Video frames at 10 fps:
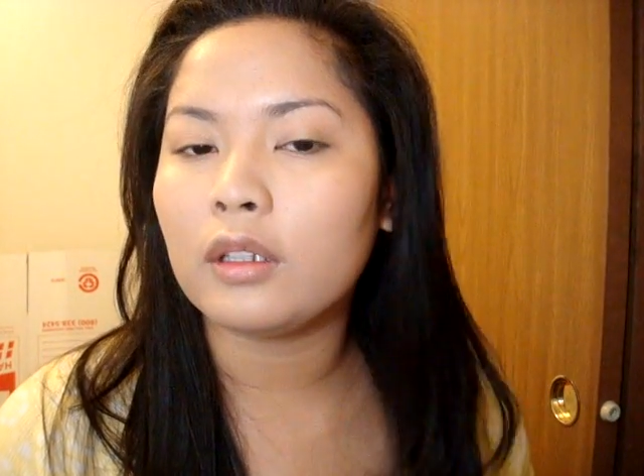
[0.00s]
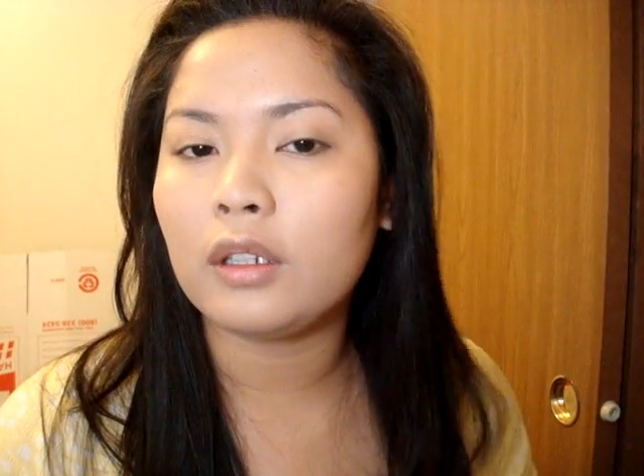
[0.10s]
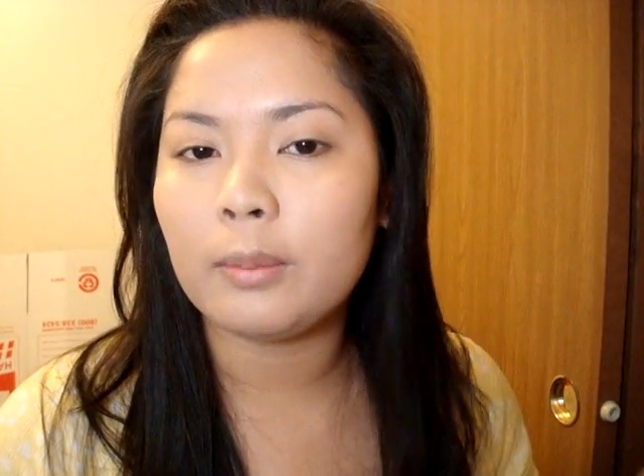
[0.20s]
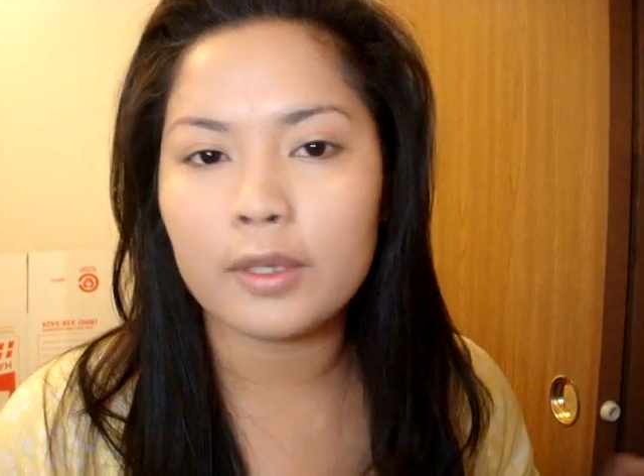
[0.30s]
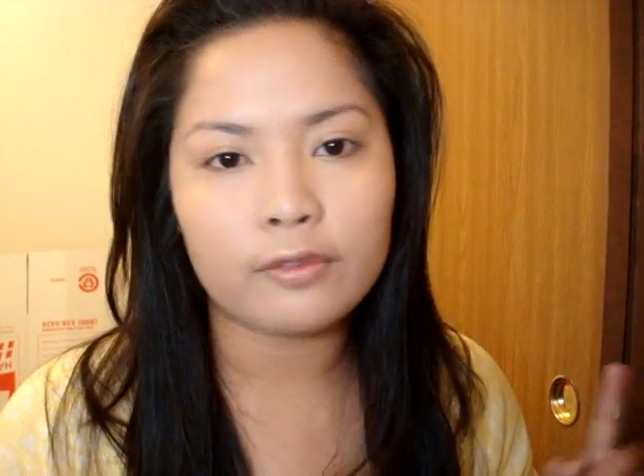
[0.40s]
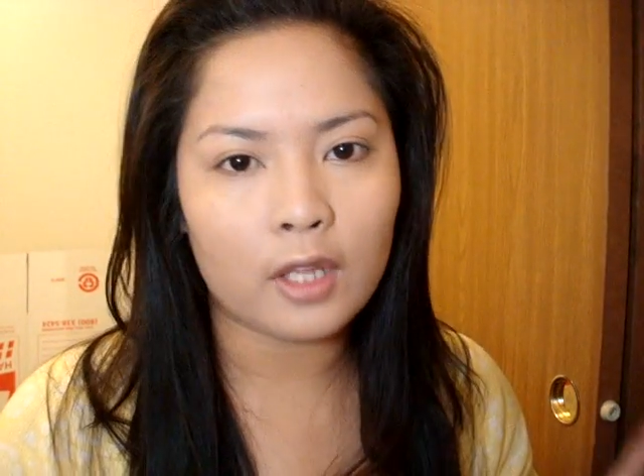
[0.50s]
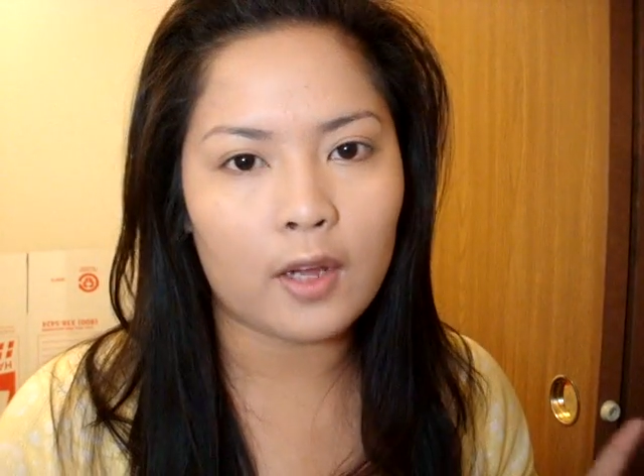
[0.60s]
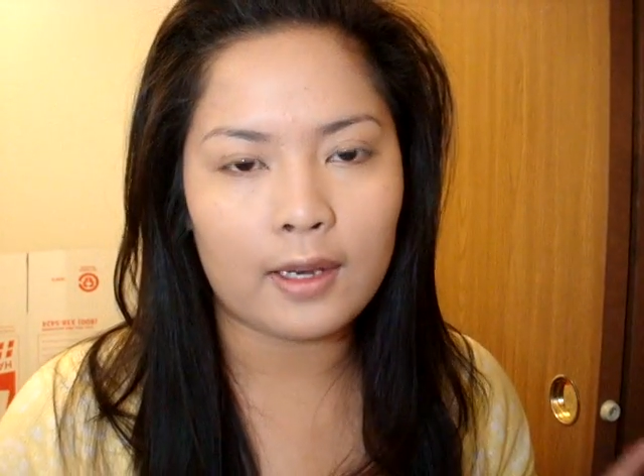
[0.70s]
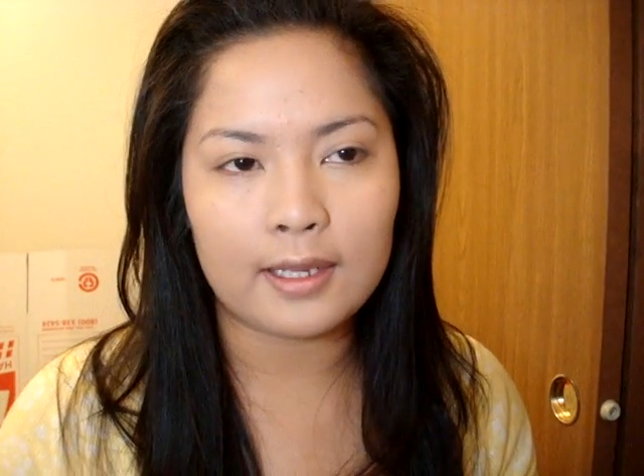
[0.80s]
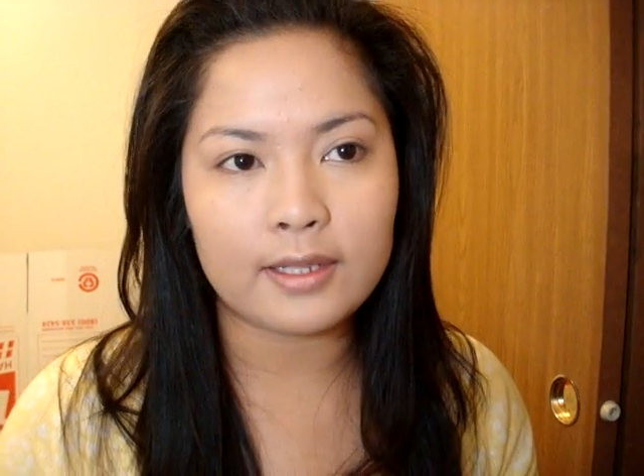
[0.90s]
a little bit
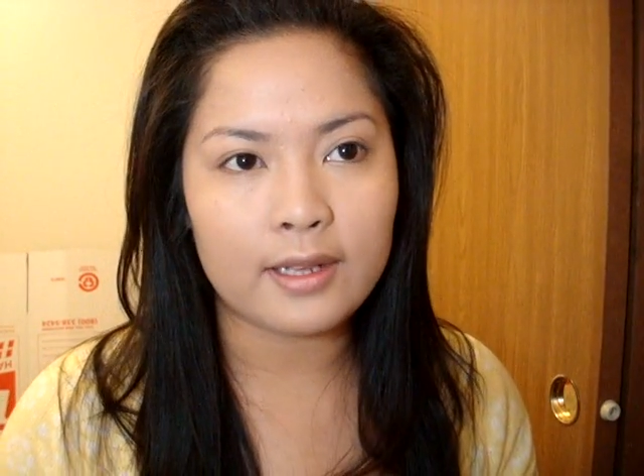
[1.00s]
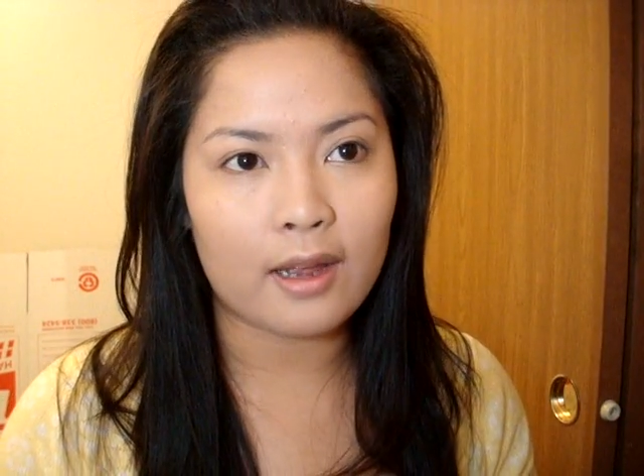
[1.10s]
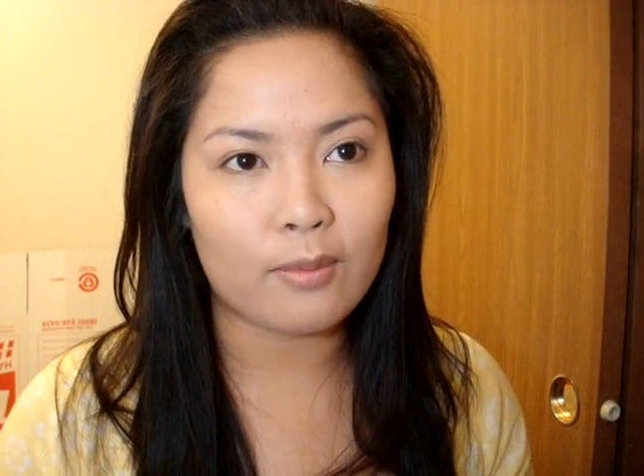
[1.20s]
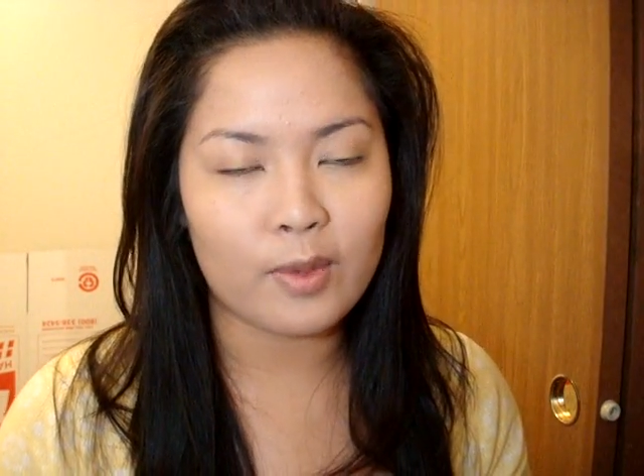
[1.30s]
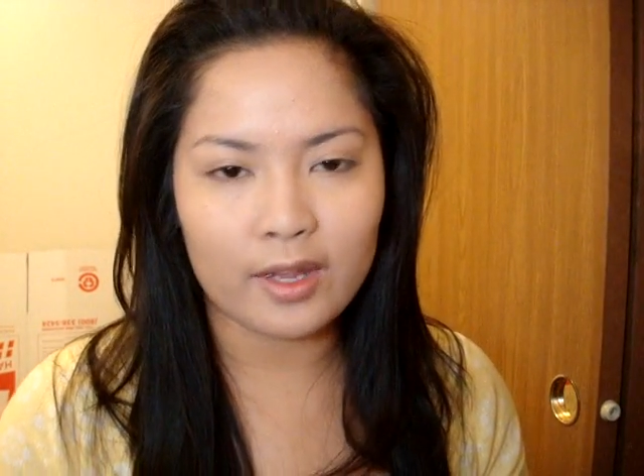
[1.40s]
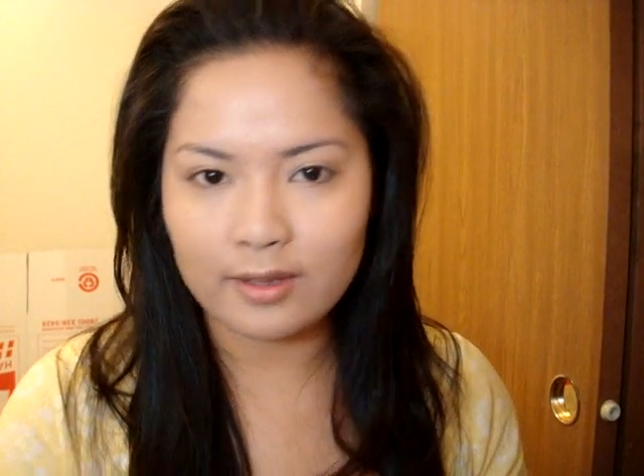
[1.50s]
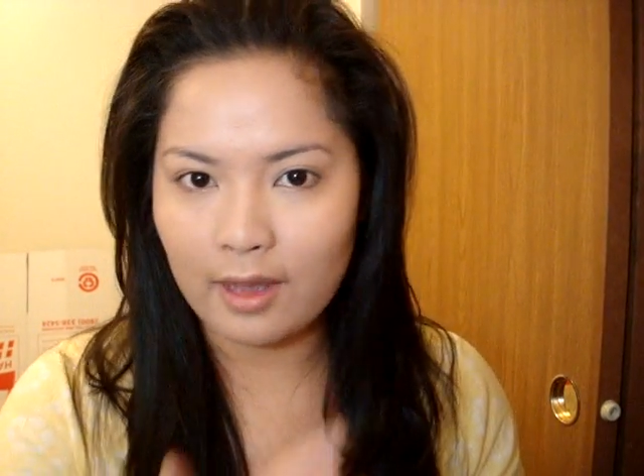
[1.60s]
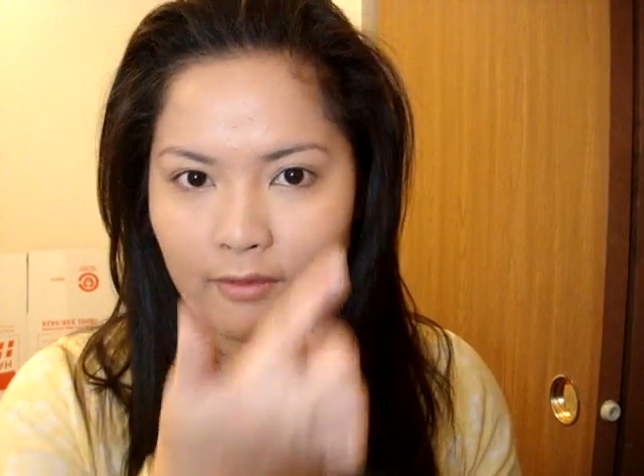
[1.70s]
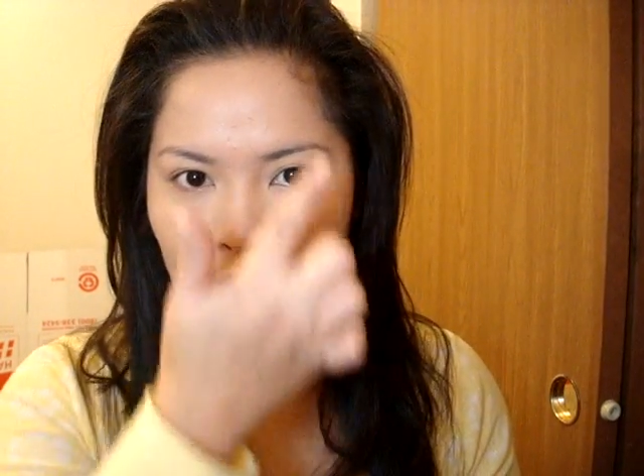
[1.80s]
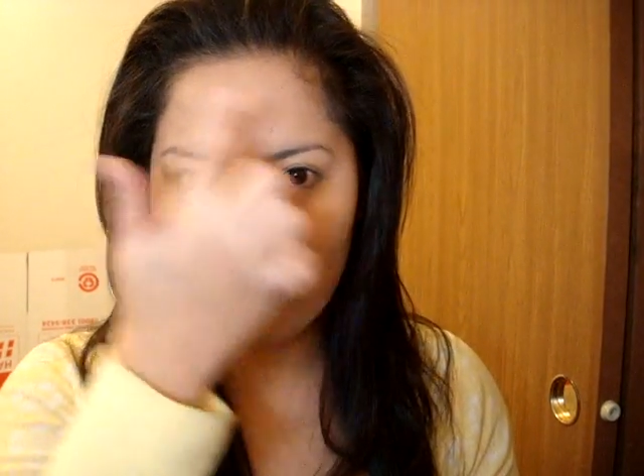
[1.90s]
flawless now because
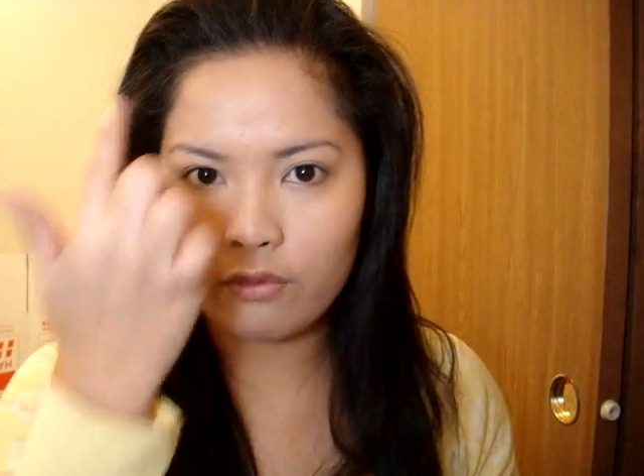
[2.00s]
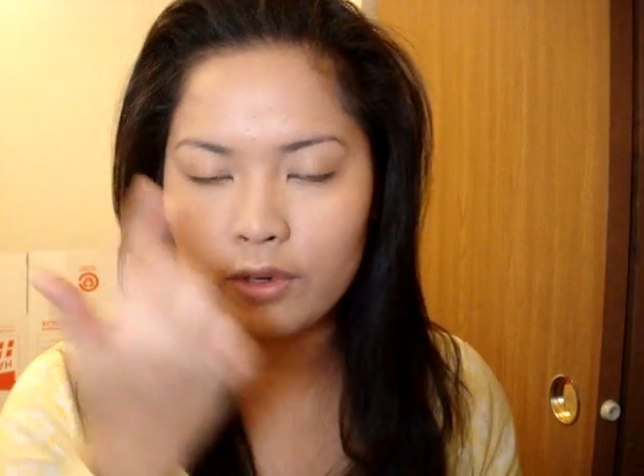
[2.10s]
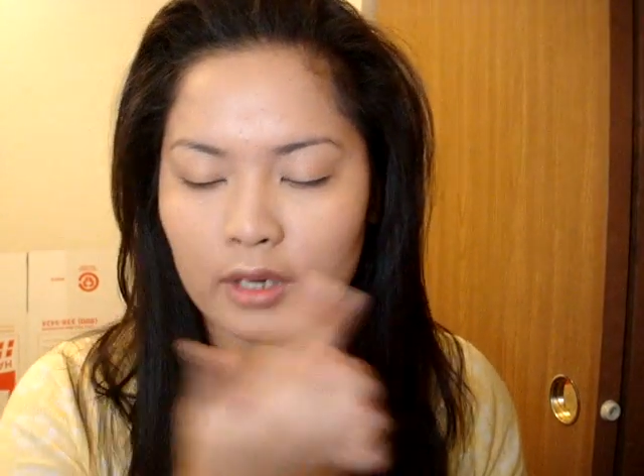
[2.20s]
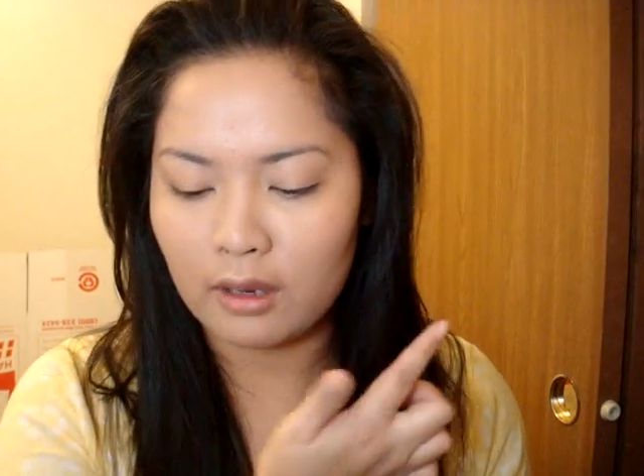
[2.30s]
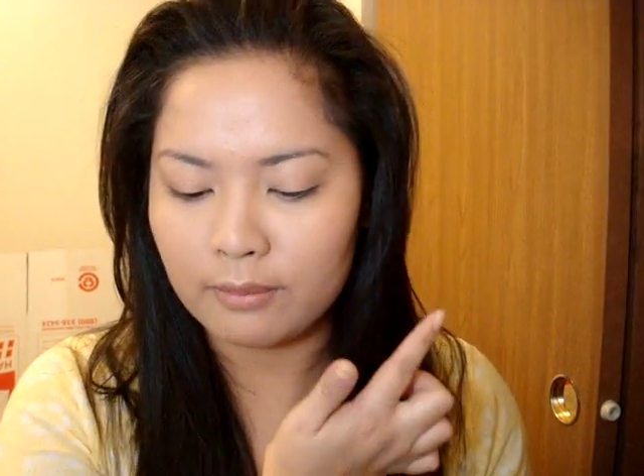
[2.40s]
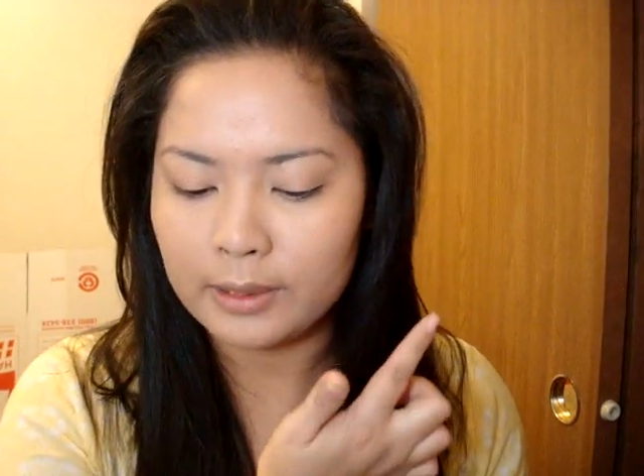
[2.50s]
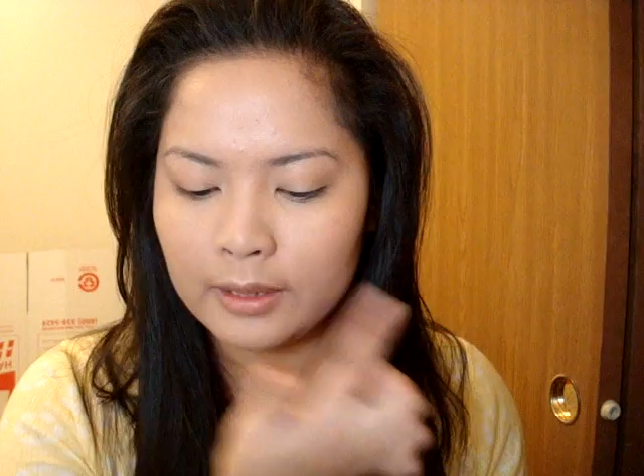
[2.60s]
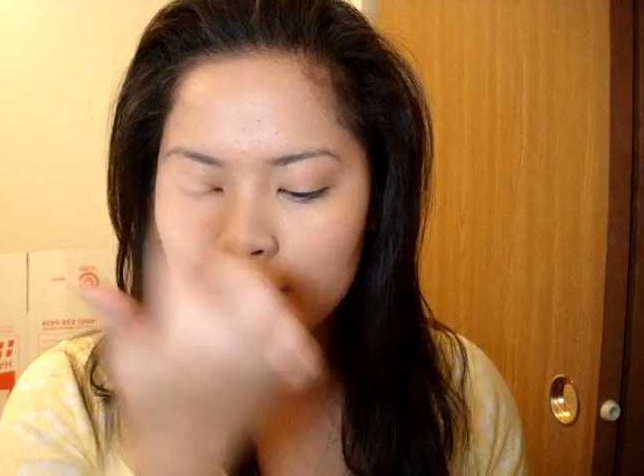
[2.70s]
I covered up